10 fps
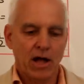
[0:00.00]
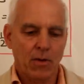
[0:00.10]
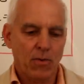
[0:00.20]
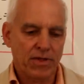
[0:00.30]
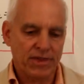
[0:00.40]

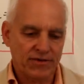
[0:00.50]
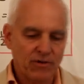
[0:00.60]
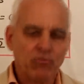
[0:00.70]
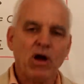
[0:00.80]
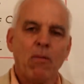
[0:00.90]
with this
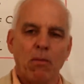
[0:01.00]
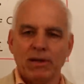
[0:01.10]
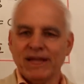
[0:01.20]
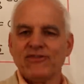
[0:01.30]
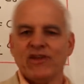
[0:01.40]

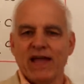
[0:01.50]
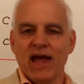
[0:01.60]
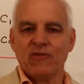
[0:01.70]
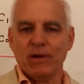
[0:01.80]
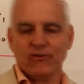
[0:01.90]
probabilistic
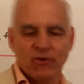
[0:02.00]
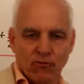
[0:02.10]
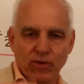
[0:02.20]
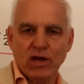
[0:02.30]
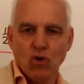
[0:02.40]
aspect, sort of
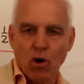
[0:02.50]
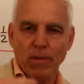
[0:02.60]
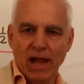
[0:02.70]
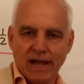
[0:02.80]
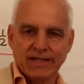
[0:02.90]

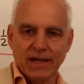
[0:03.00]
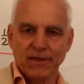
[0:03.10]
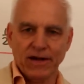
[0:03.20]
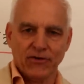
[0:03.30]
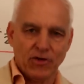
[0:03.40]
renormalizing
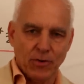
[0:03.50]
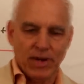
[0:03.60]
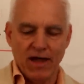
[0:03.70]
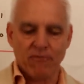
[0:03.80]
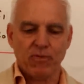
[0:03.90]
things so that we have